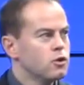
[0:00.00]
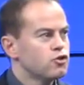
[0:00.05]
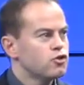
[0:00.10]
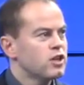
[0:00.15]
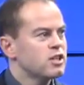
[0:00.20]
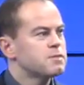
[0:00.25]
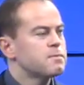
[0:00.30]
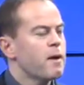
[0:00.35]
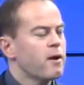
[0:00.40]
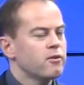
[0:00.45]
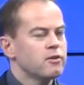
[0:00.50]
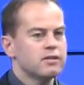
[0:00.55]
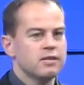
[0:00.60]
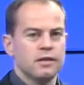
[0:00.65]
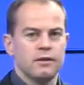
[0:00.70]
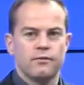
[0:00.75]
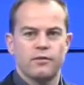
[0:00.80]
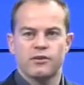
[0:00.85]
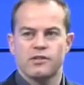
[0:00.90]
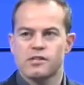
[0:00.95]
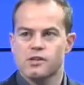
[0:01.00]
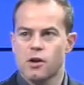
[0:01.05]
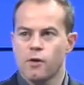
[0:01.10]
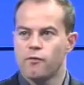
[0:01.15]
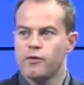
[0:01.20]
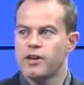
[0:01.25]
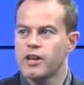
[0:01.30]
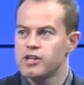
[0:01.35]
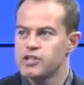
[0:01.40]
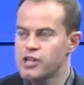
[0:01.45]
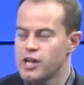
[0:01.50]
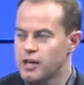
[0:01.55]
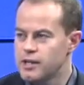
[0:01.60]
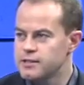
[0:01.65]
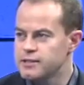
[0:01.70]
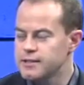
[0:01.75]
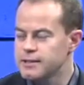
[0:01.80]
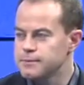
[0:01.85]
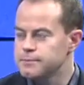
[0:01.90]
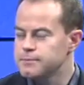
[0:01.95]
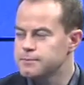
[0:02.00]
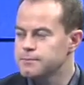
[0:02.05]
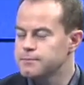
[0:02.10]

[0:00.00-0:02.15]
Transparency versus confidentiality.